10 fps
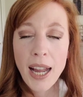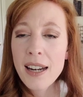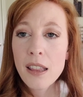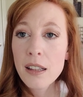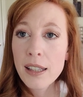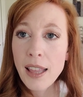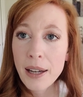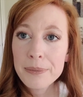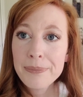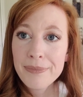anything like
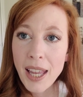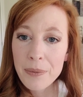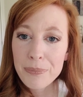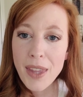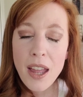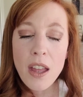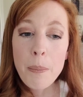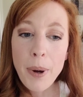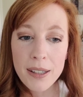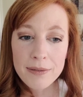that.
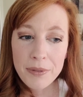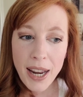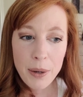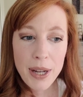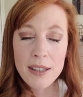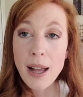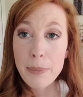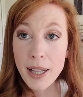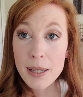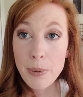But anyways,
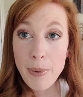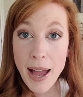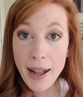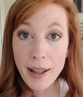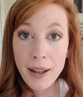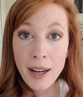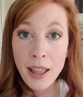I'm glad to be back.